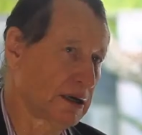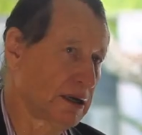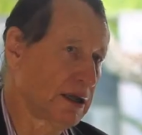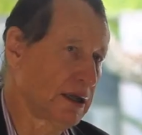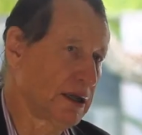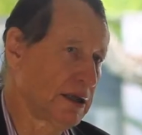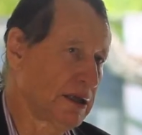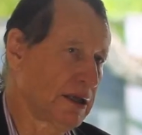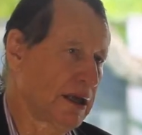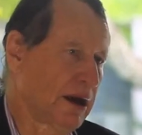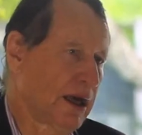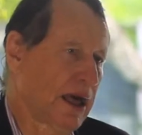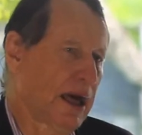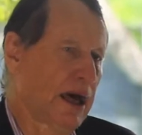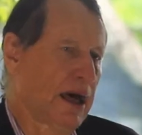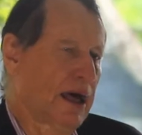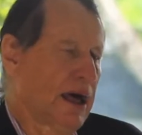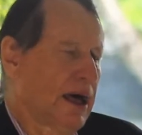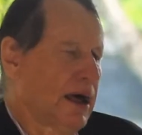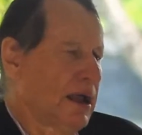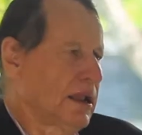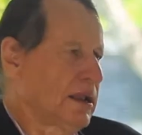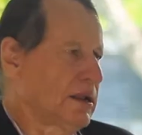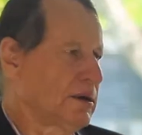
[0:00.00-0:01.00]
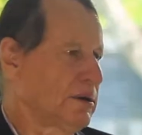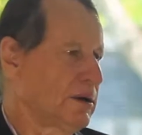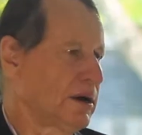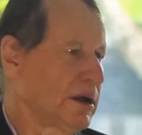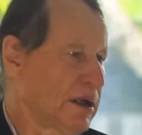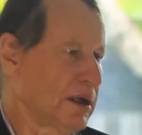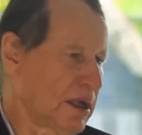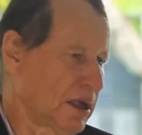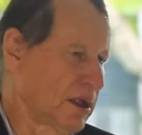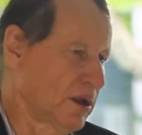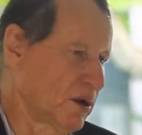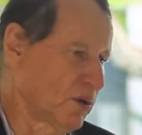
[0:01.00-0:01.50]
Yeah,
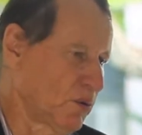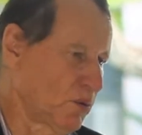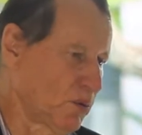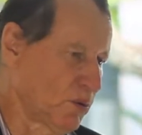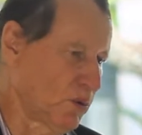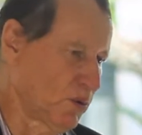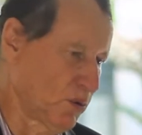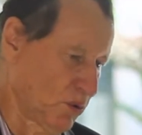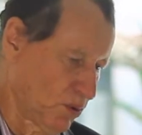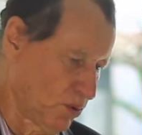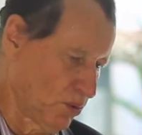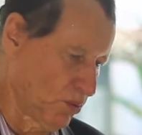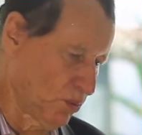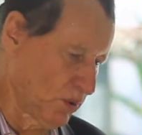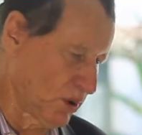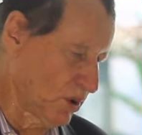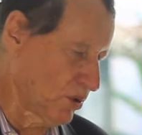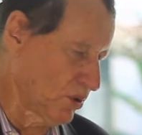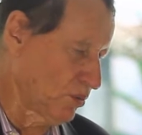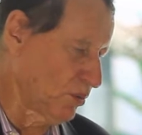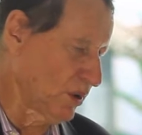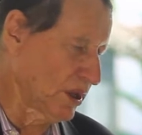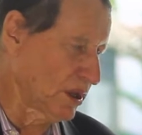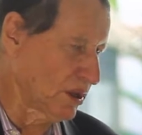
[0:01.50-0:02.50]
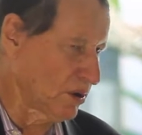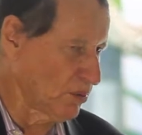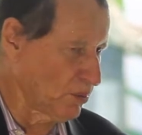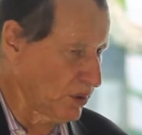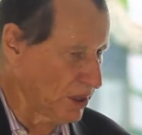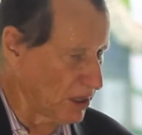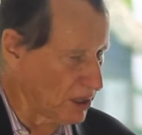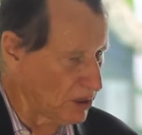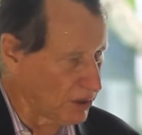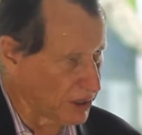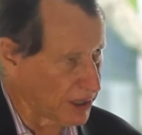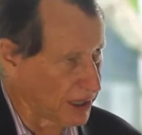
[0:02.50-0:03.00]
we're
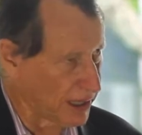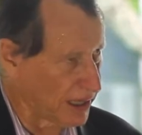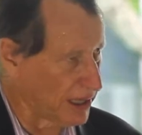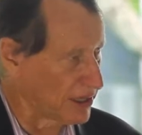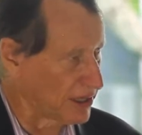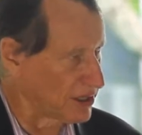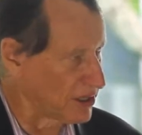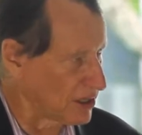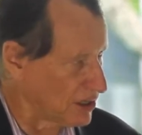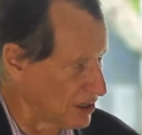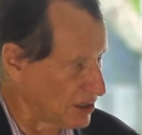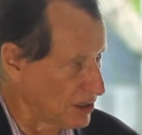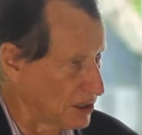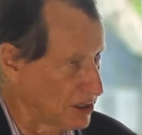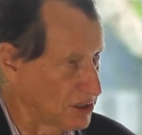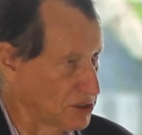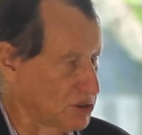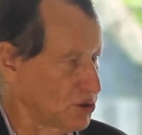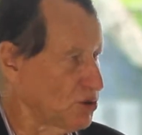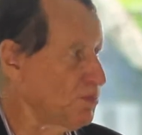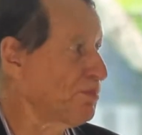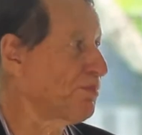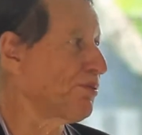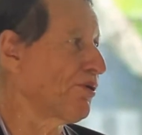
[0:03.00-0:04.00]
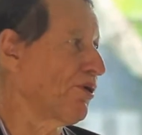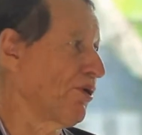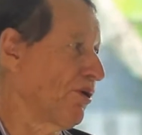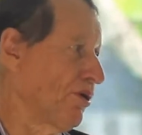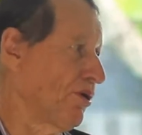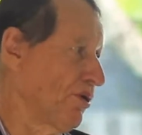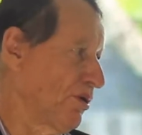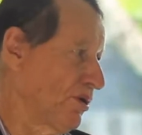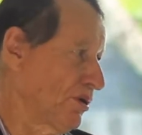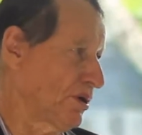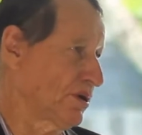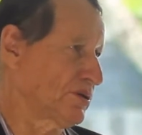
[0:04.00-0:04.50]
looking at the two
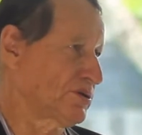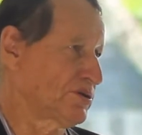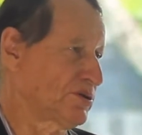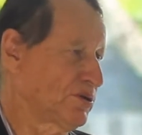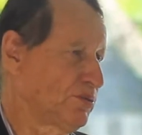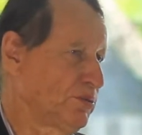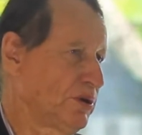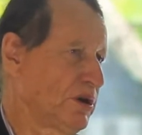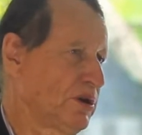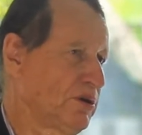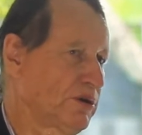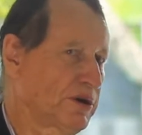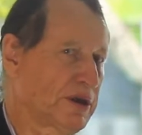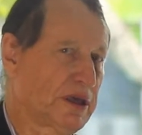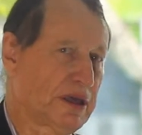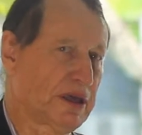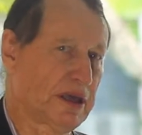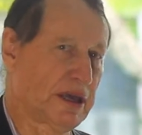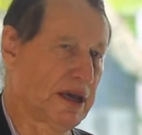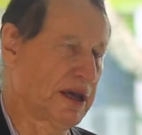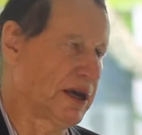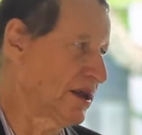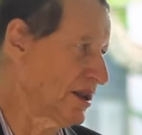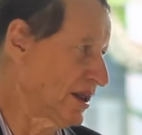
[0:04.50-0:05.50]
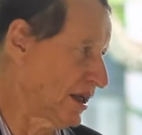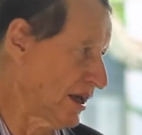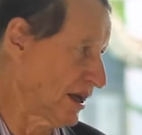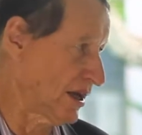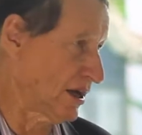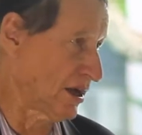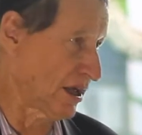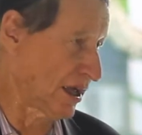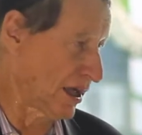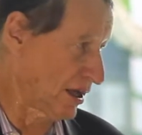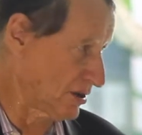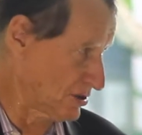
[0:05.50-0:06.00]
prongs. We're looking at
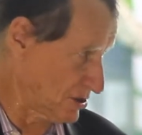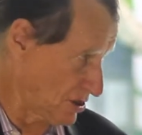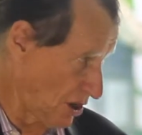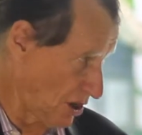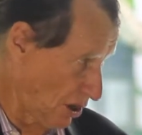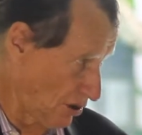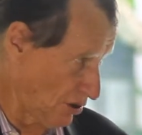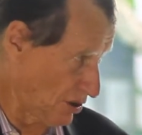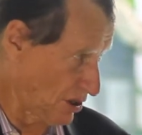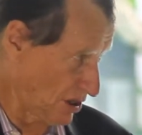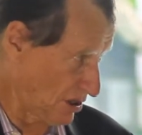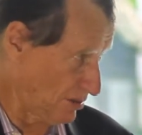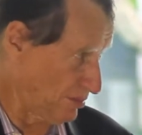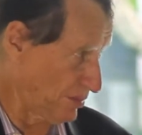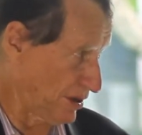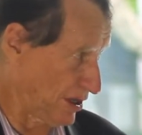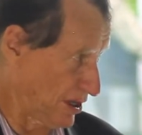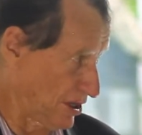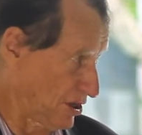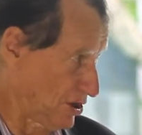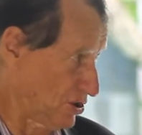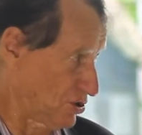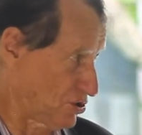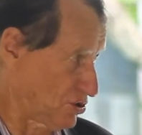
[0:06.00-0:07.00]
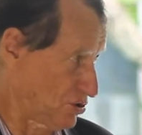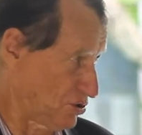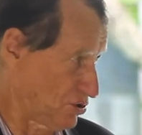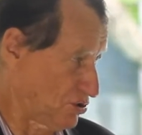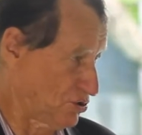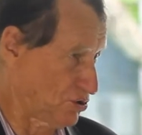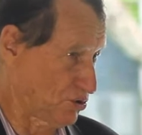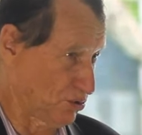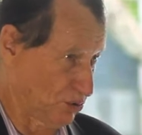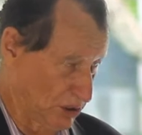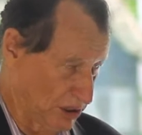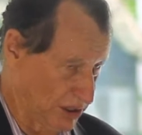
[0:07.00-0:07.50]
our token being issued
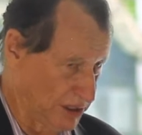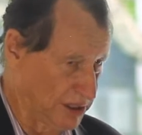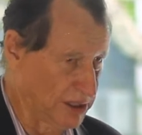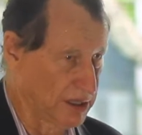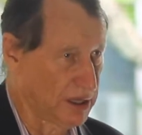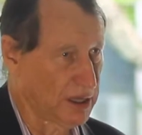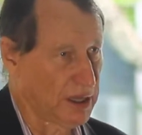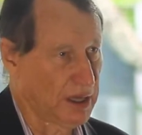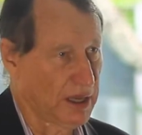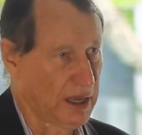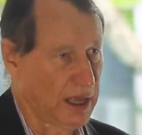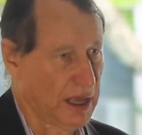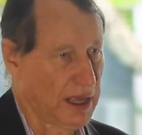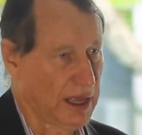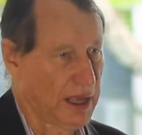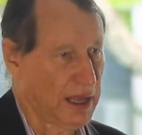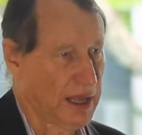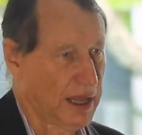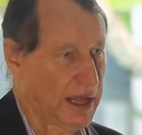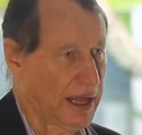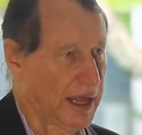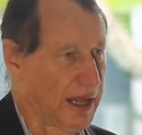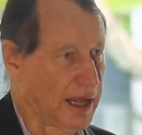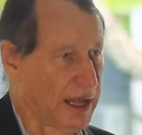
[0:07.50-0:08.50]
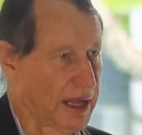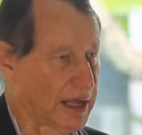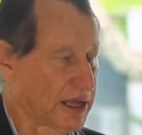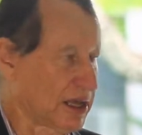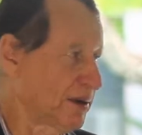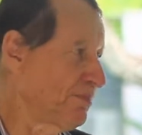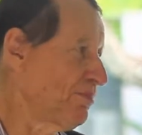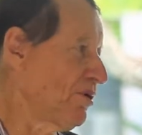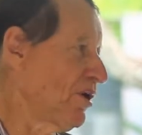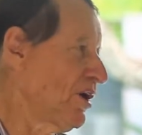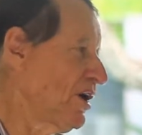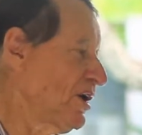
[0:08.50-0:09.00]
shortly,
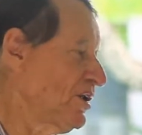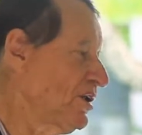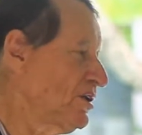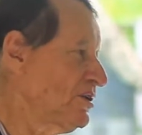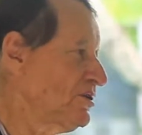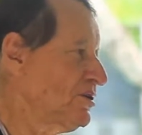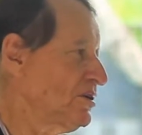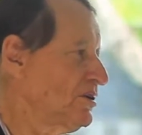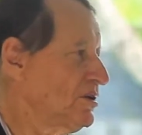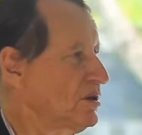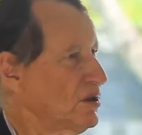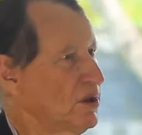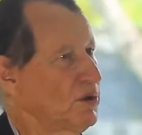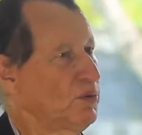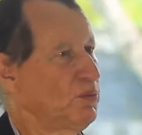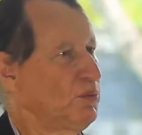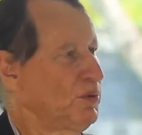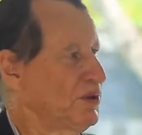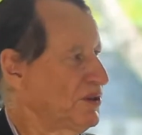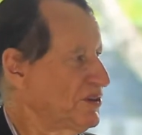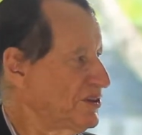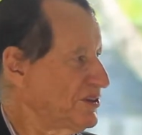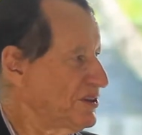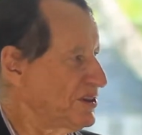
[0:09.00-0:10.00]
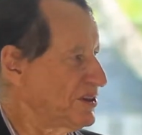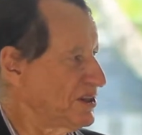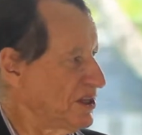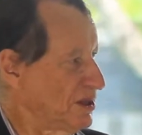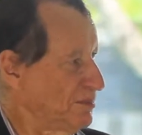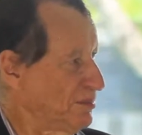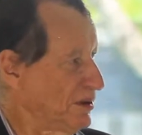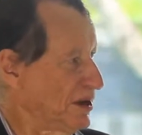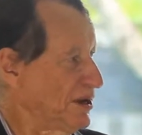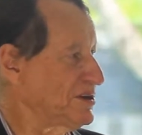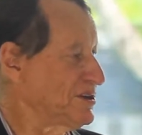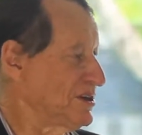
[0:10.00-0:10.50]
combined with the
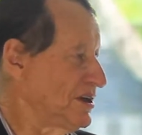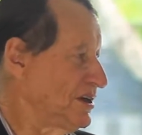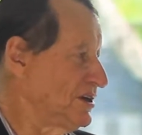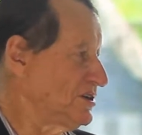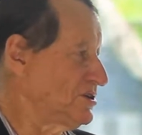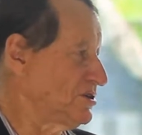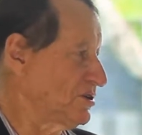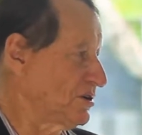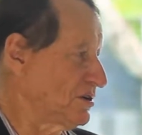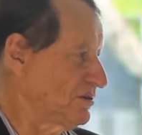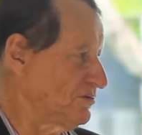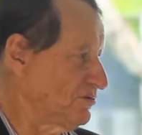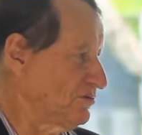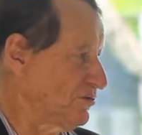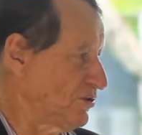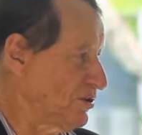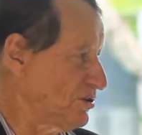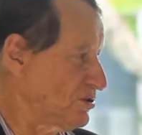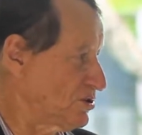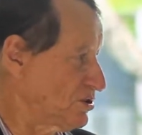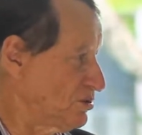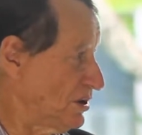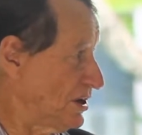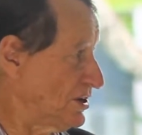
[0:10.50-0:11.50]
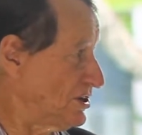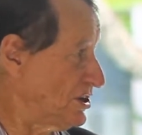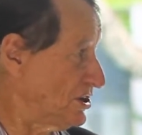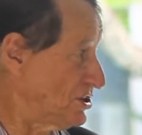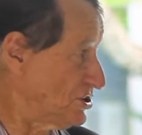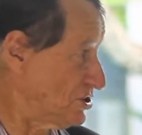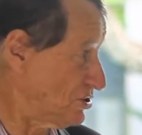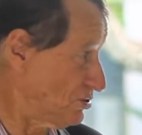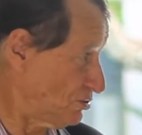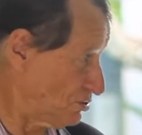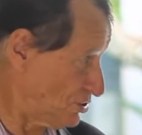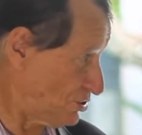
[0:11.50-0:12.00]
ability to convert to a
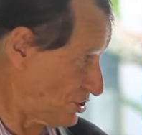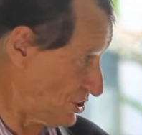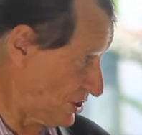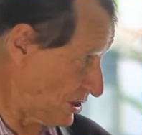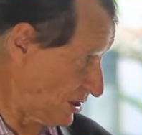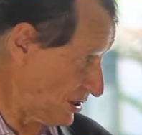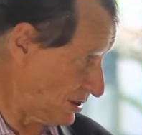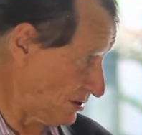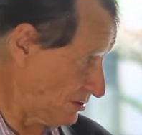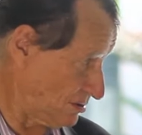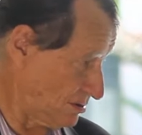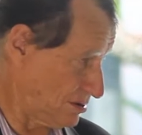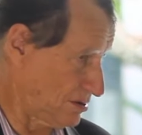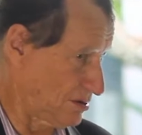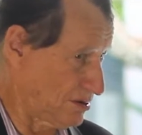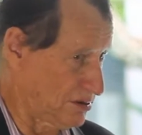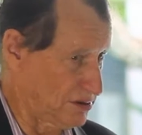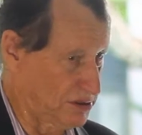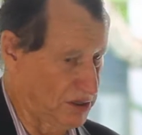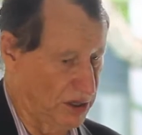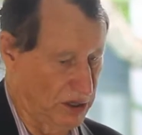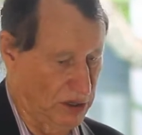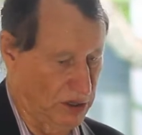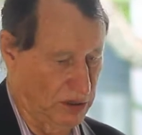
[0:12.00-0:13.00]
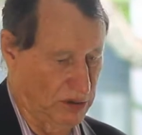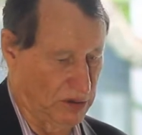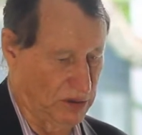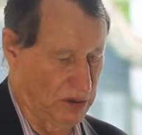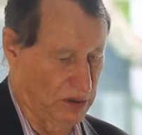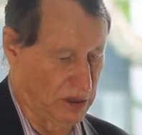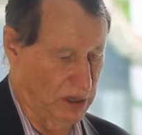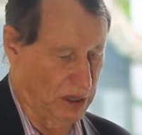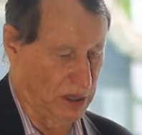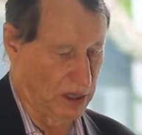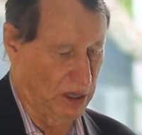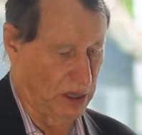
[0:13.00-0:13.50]
digital share. So
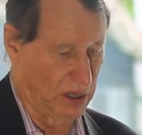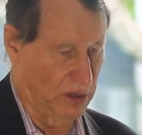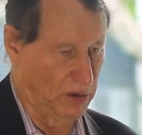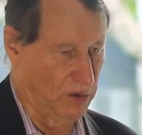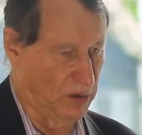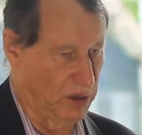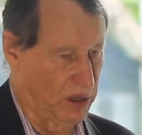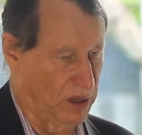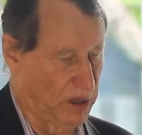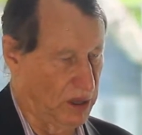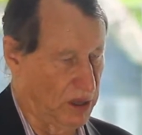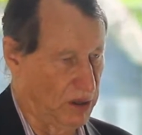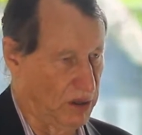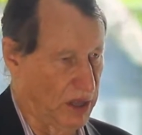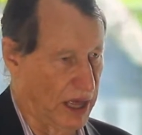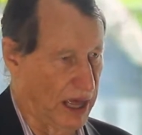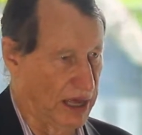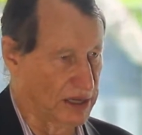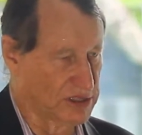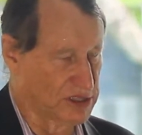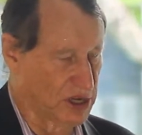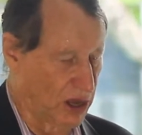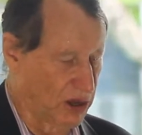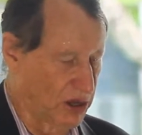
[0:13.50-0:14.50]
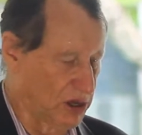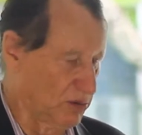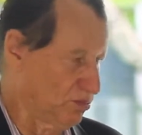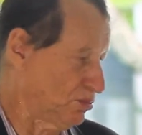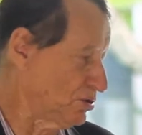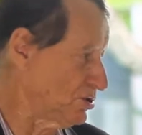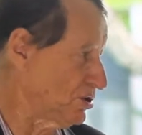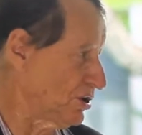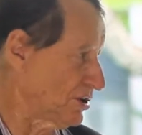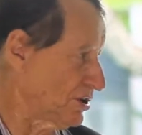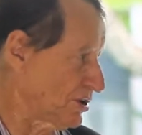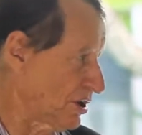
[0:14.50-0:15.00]
our token will
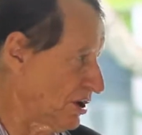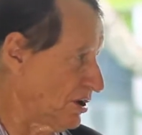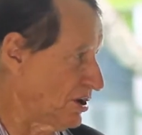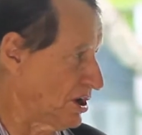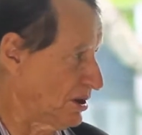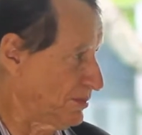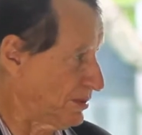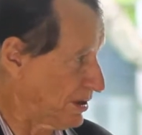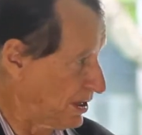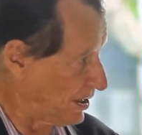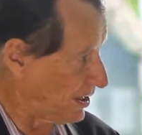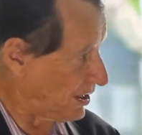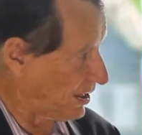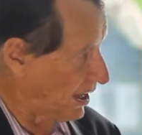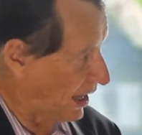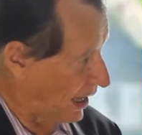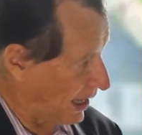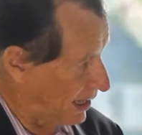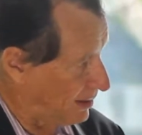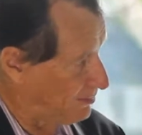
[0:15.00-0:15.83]
not only be a